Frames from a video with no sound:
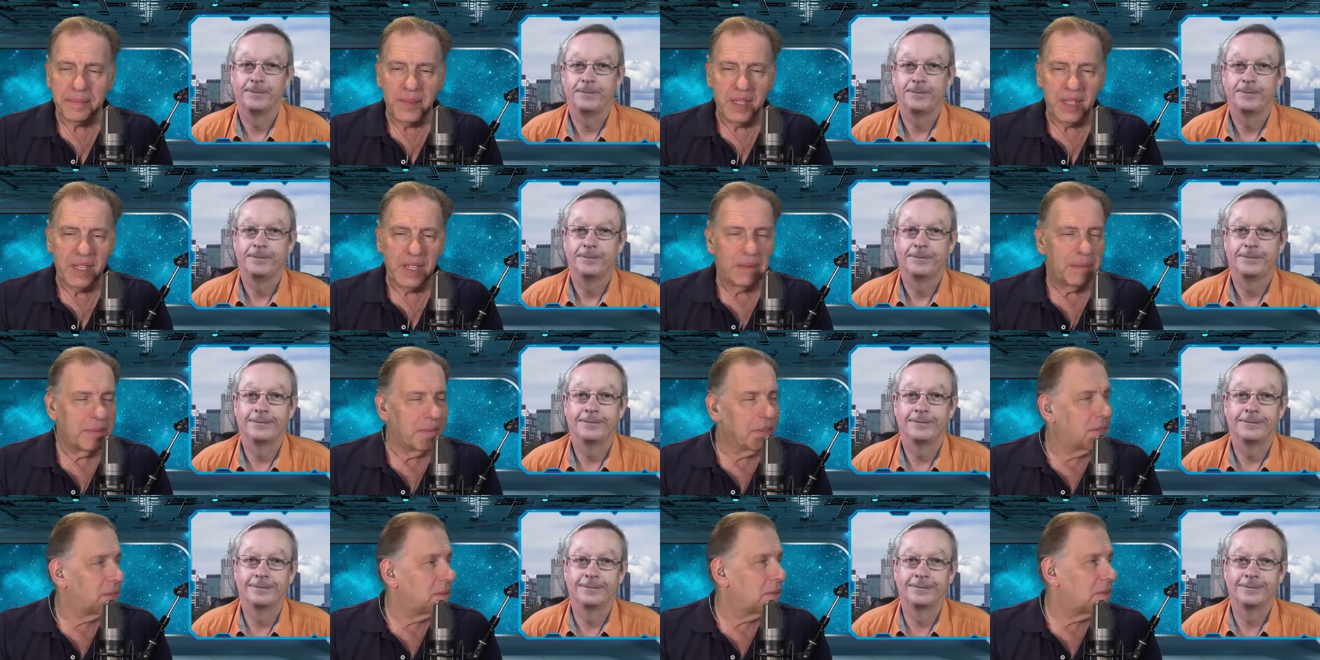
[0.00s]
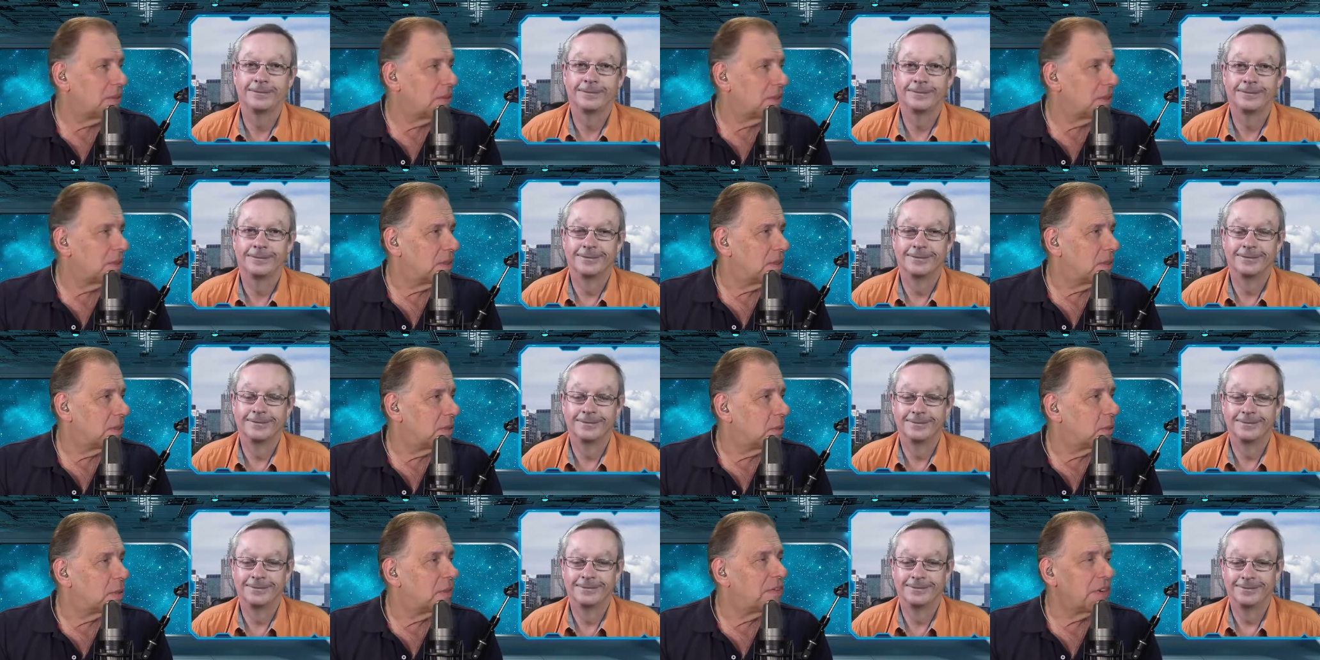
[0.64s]
Speaker 1: Yeah, so you know,
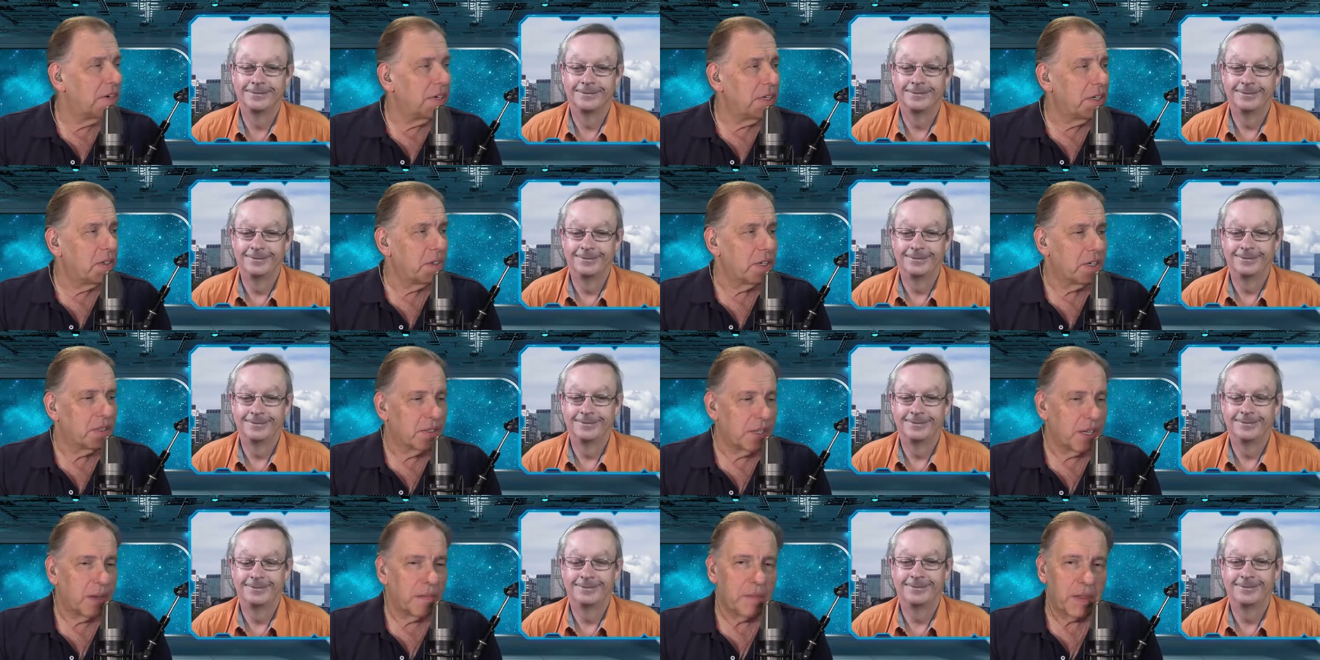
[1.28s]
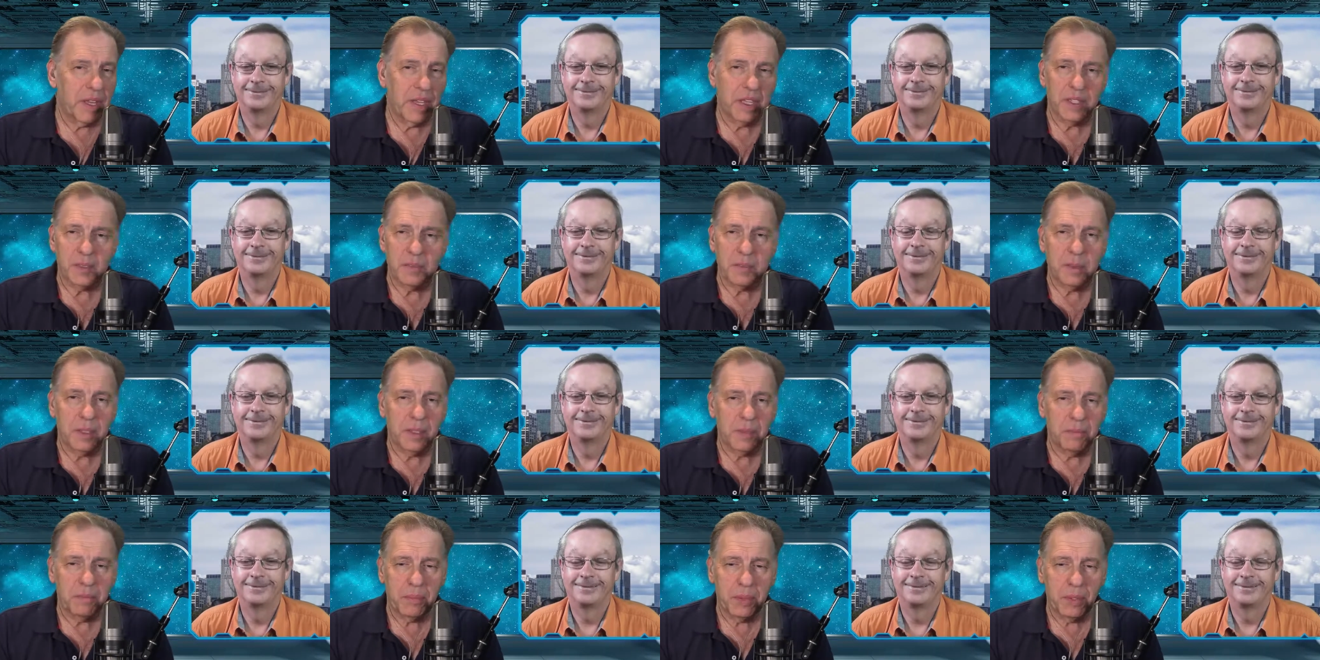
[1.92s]
we're very good at some things,
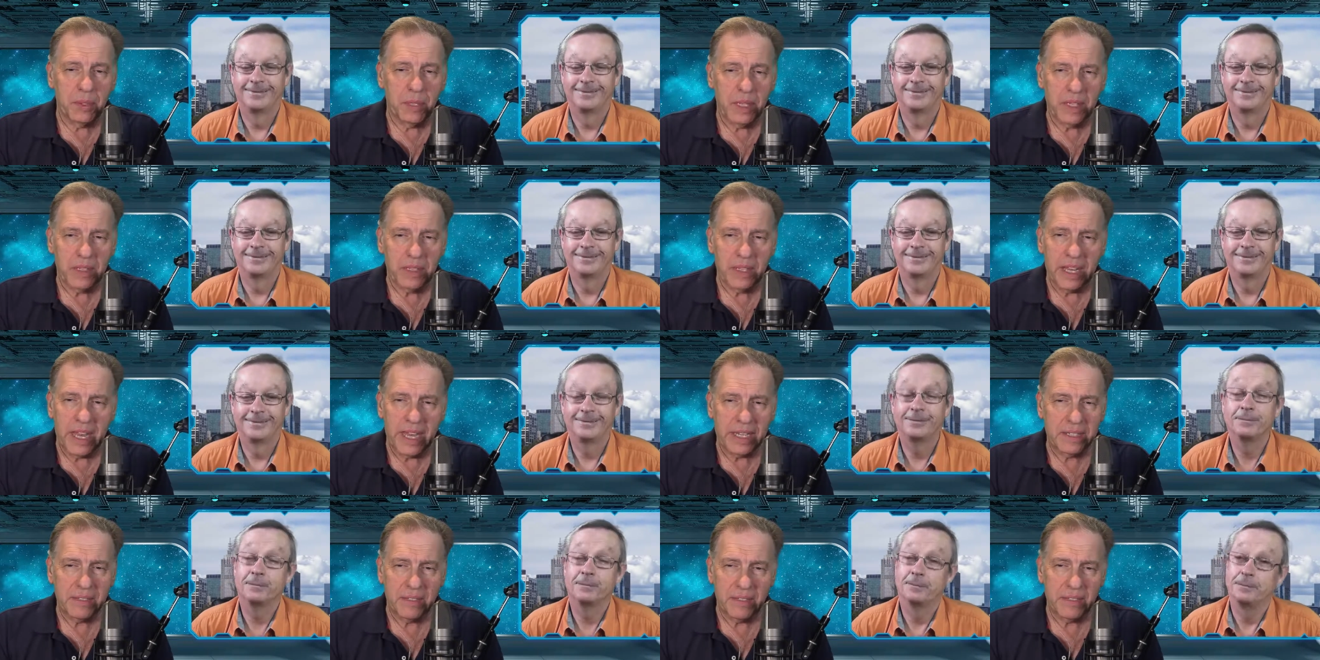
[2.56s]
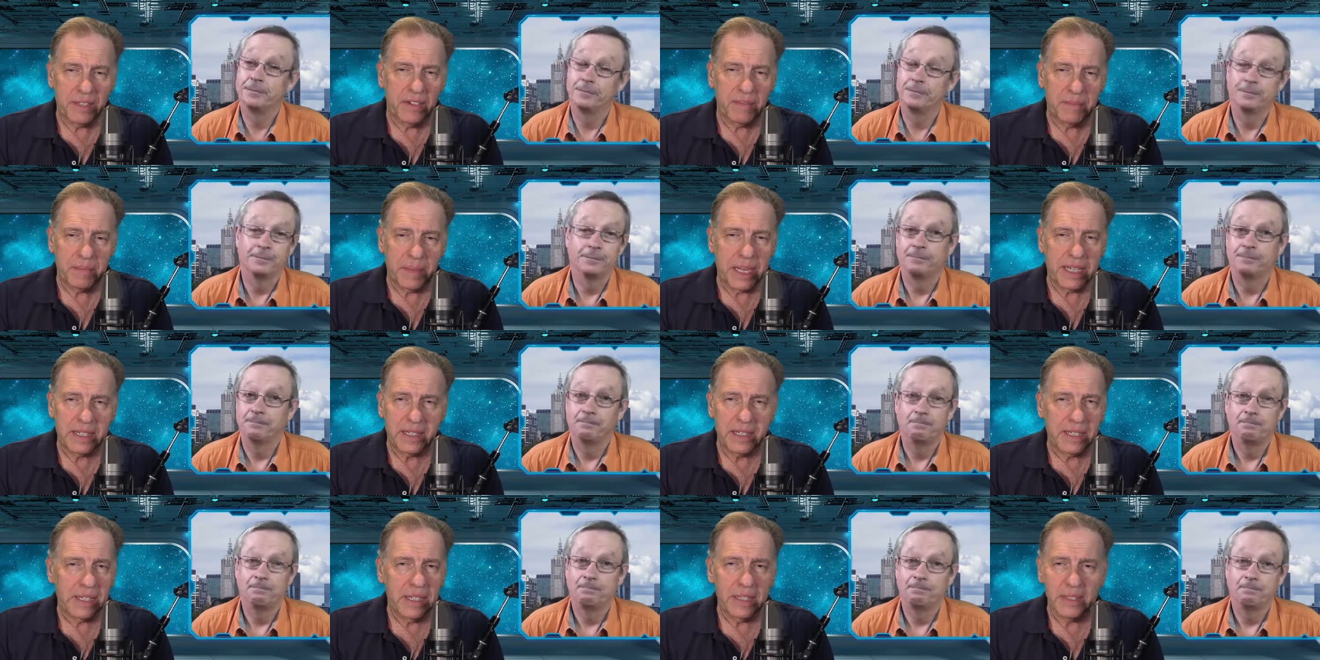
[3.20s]
but putting that stuff
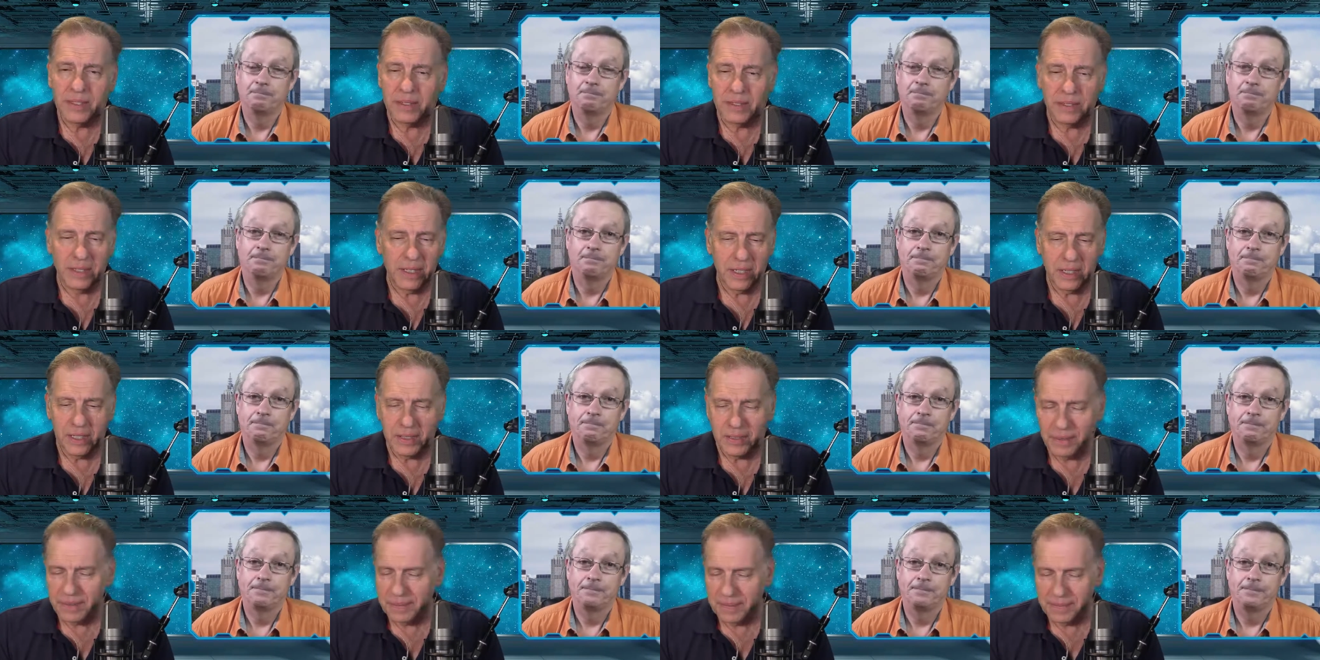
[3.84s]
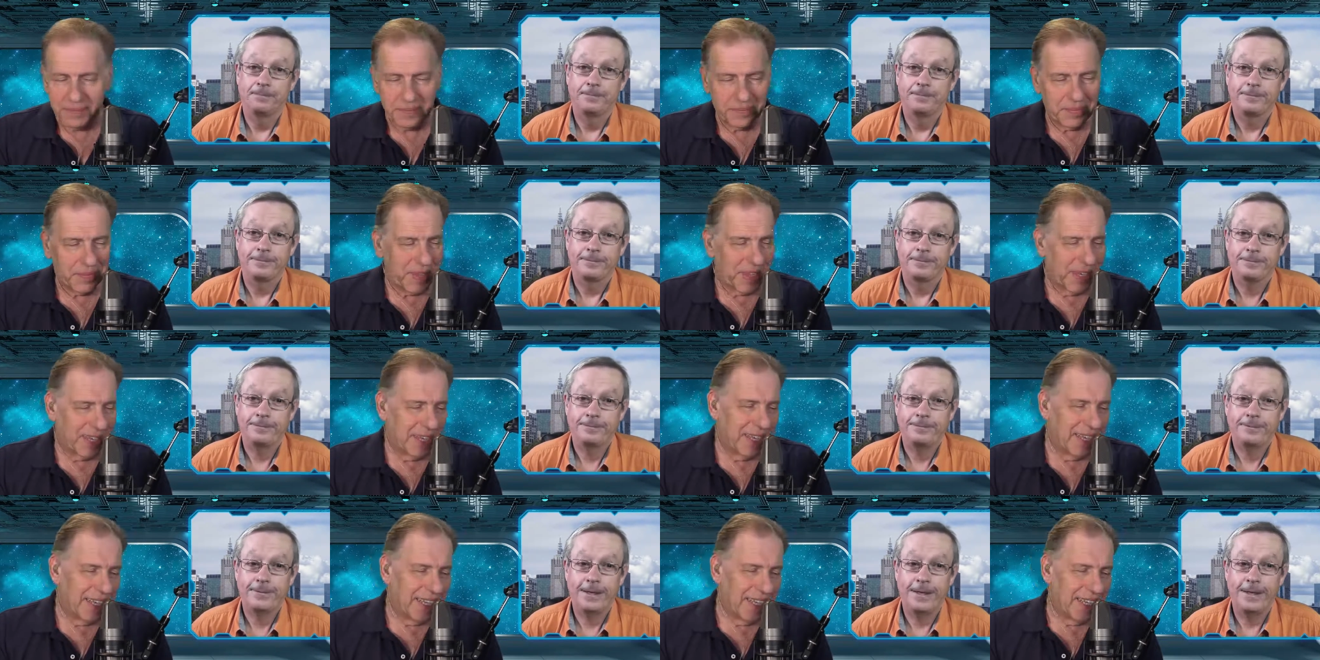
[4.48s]
back together, no.
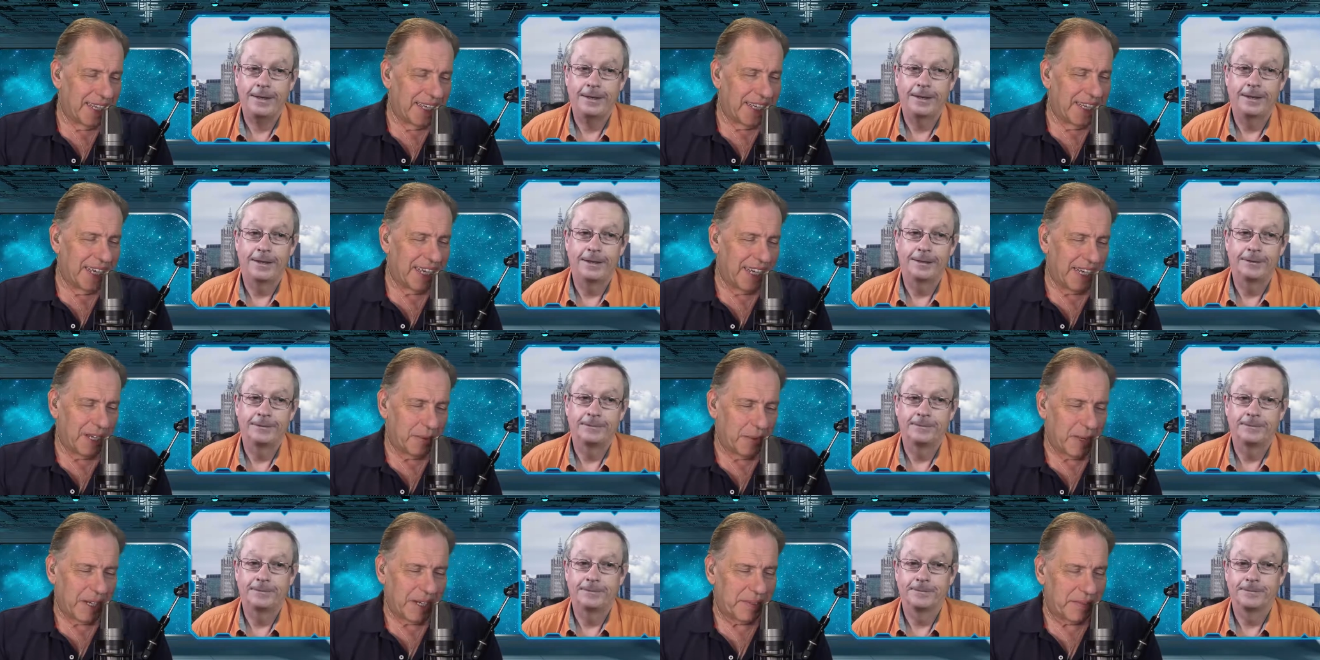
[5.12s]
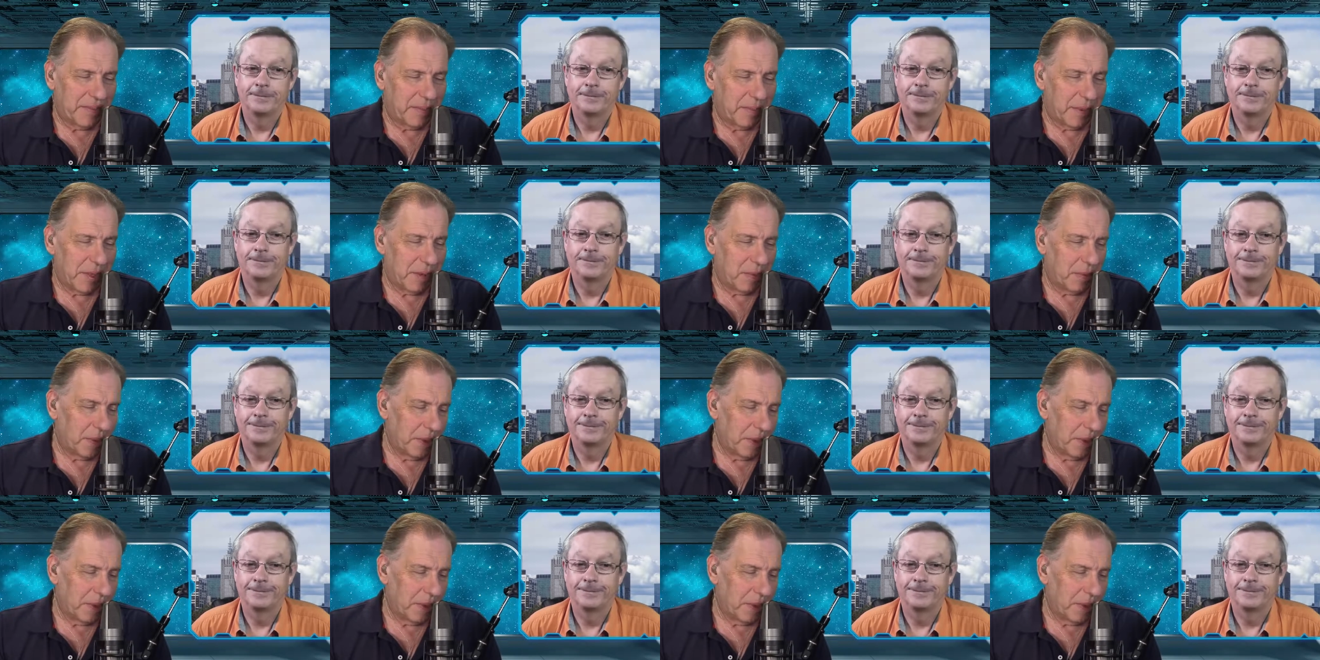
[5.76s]
Anyway, well, we